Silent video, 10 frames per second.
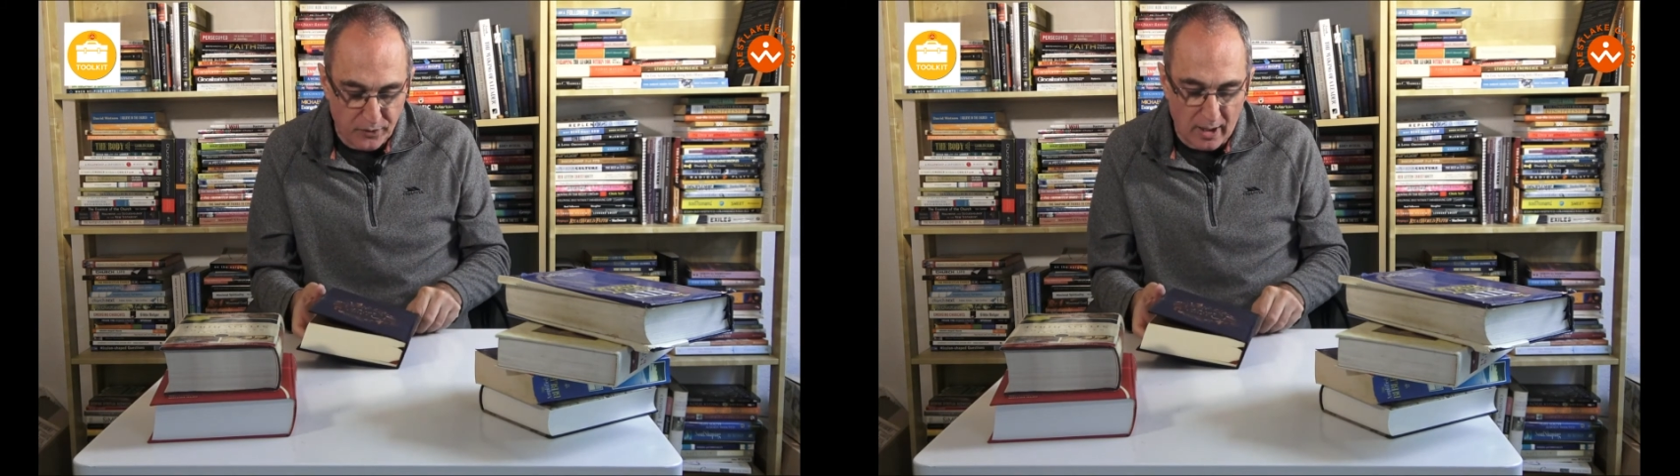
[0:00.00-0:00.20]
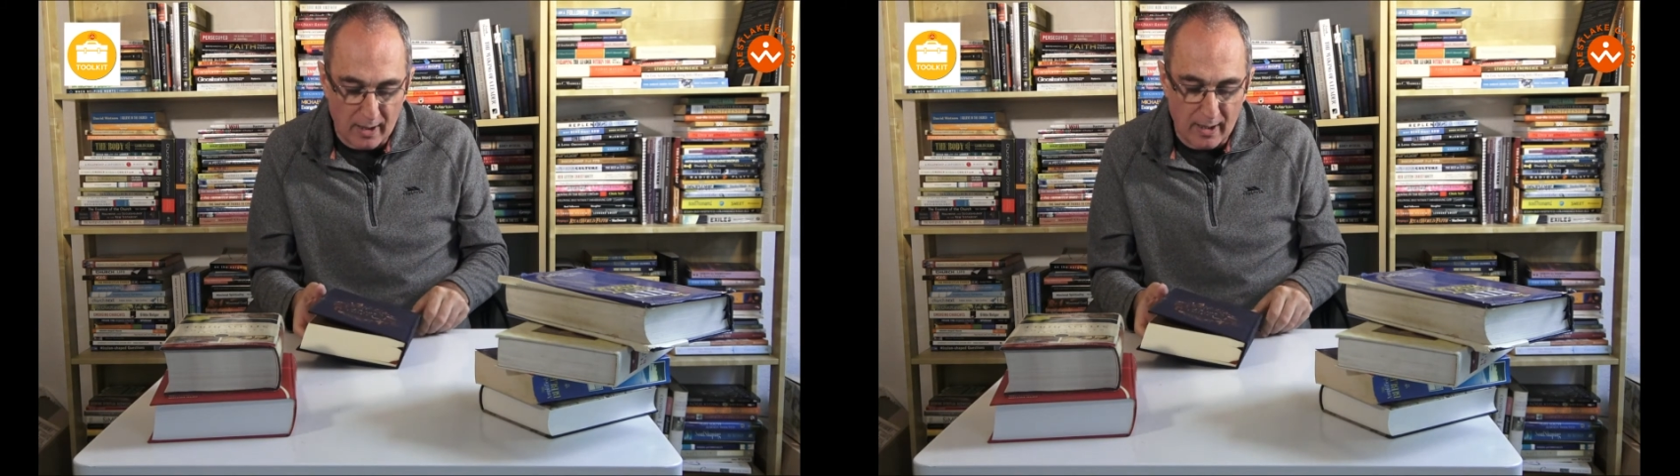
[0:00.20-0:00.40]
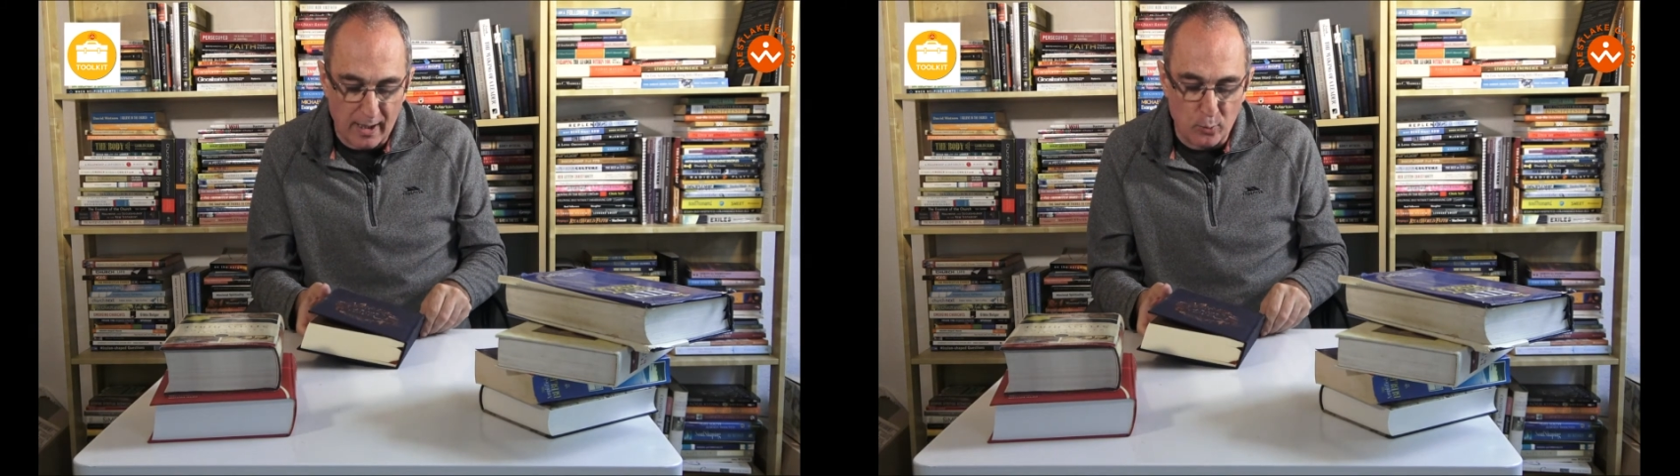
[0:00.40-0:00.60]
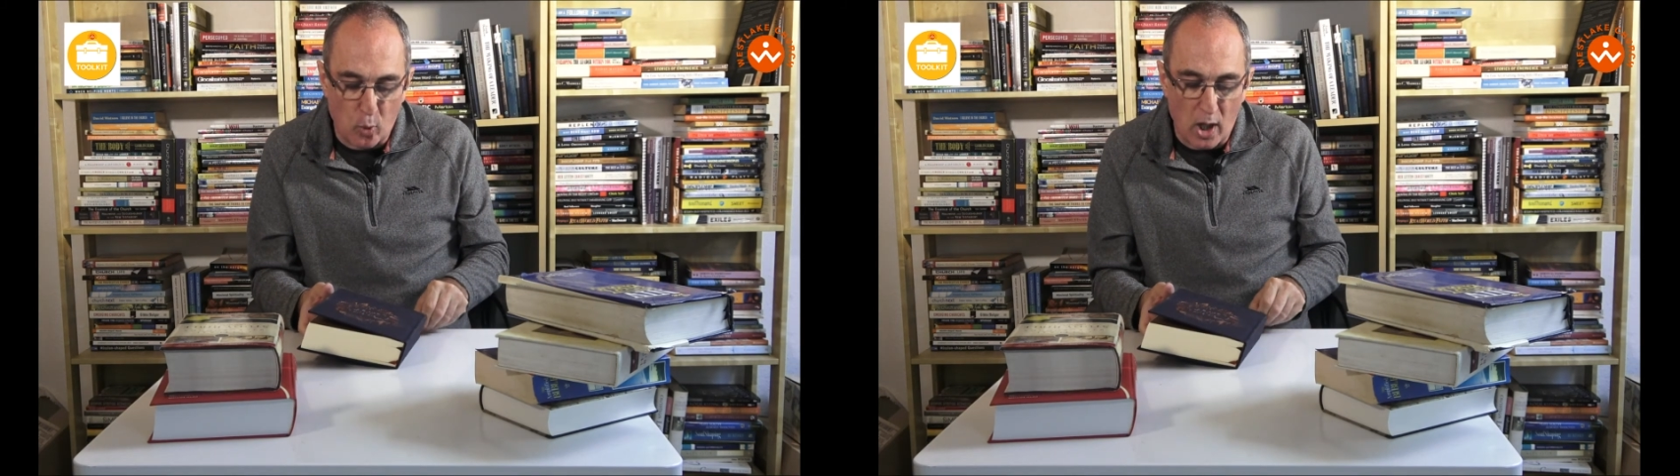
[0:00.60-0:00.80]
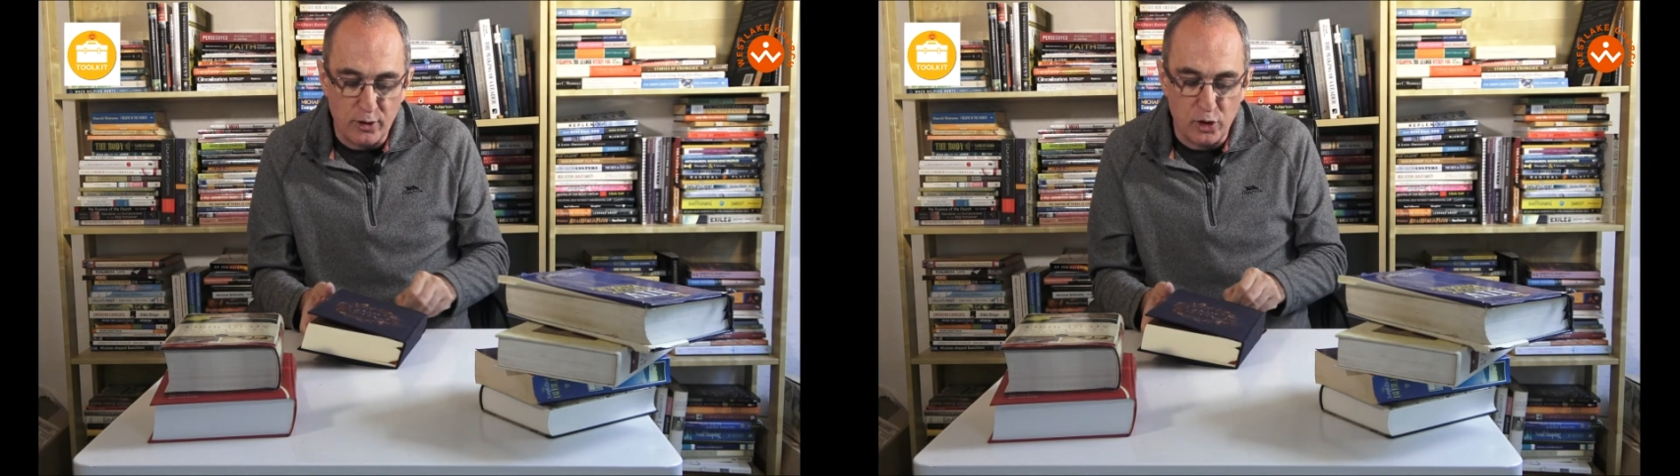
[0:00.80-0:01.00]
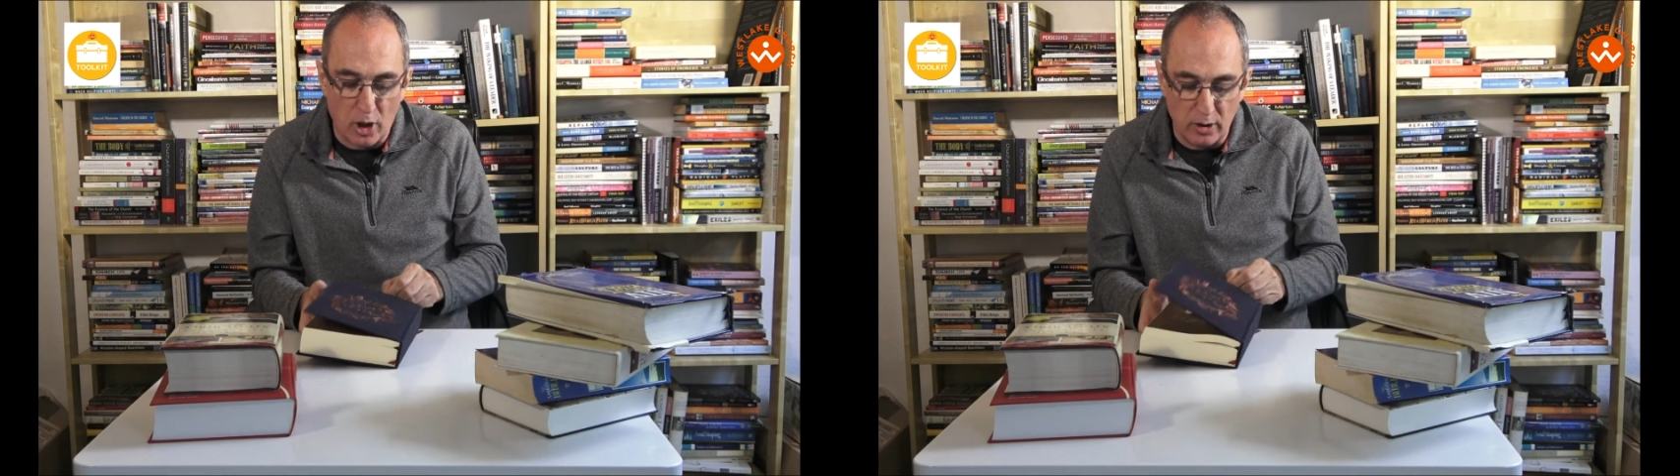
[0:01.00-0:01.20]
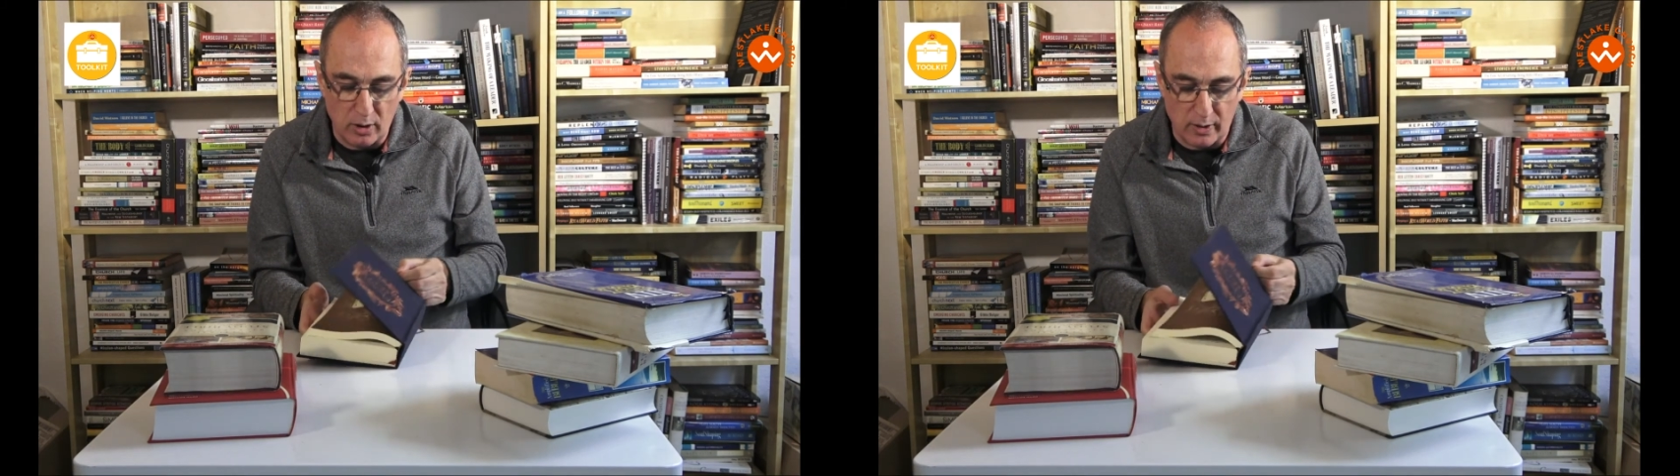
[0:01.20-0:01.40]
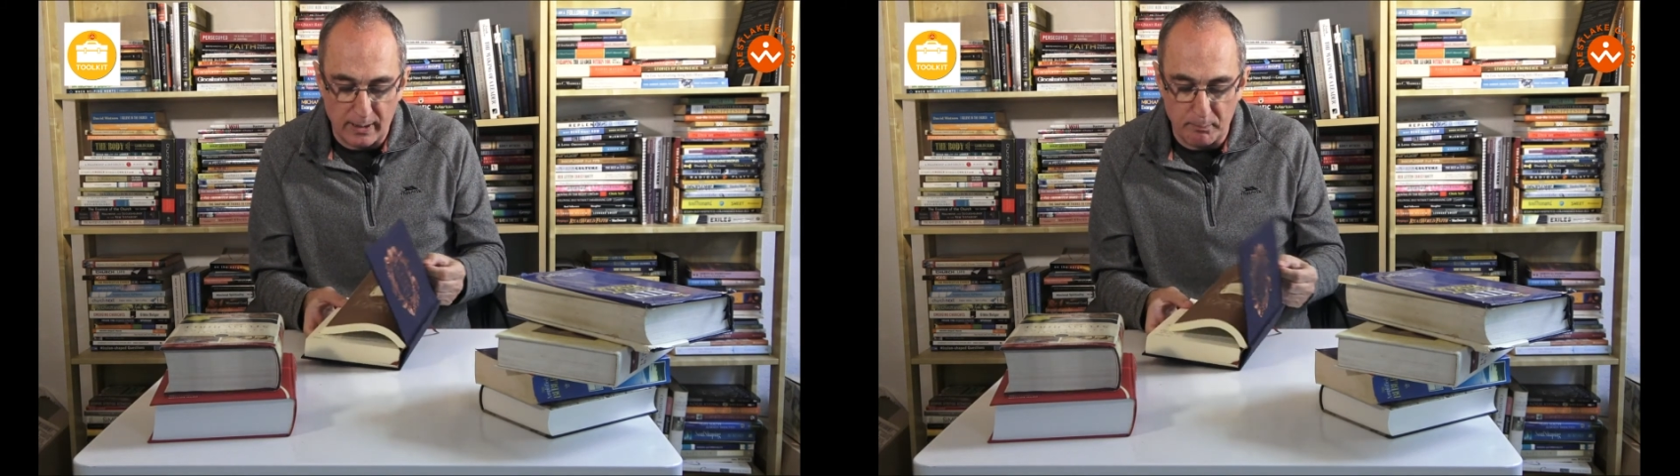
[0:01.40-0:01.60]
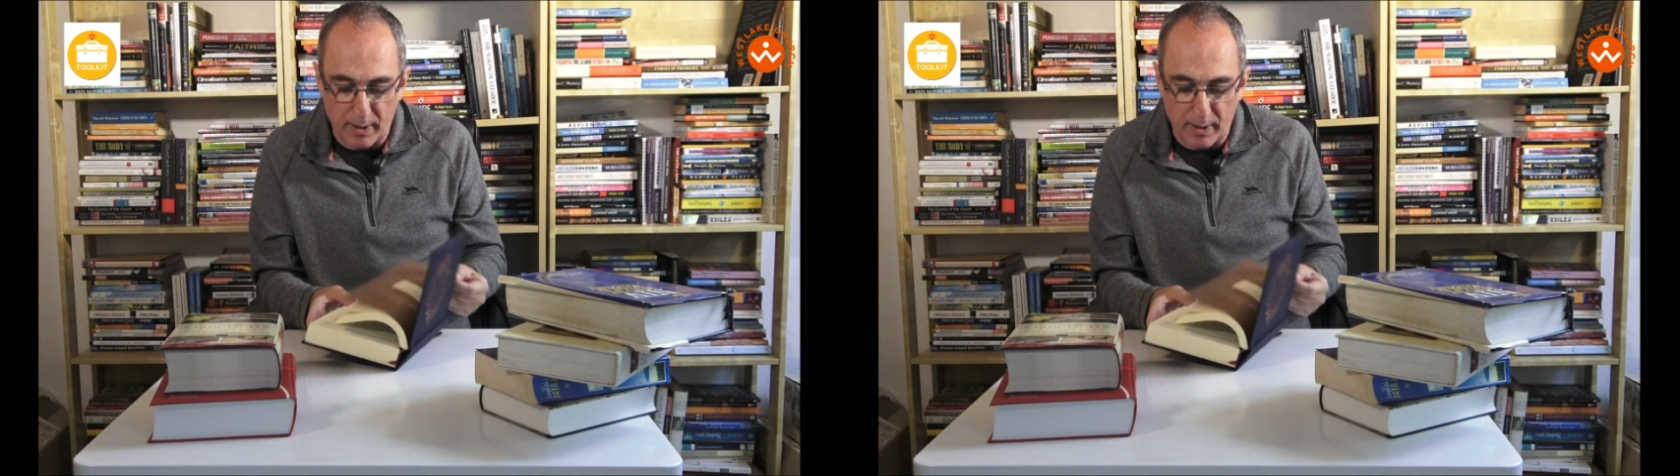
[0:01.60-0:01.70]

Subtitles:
What a journaling